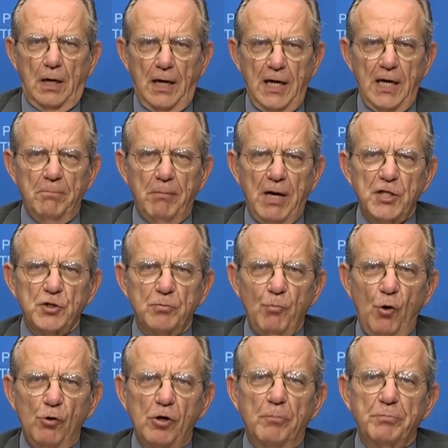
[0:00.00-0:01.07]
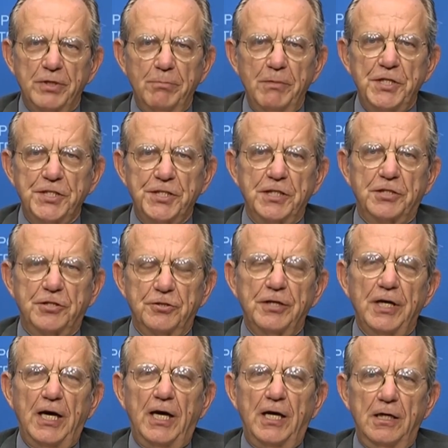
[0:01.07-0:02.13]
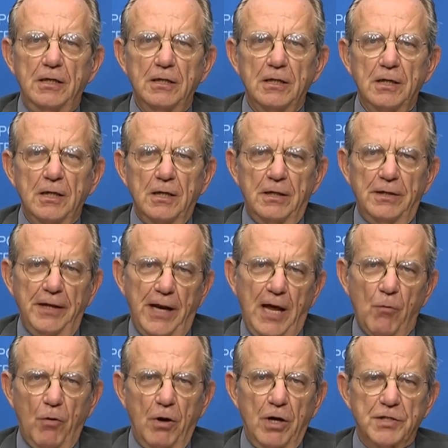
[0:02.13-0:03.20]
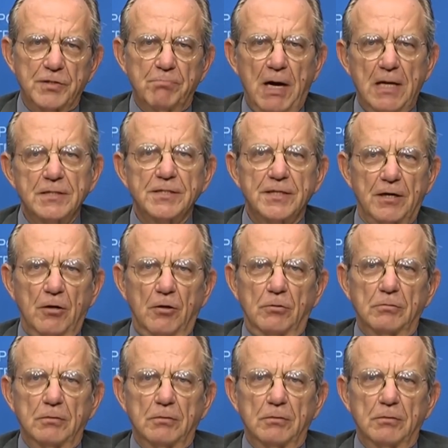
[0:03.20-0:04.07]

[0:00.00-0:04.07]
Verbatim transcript: I am much more optimistic today than I was months ago.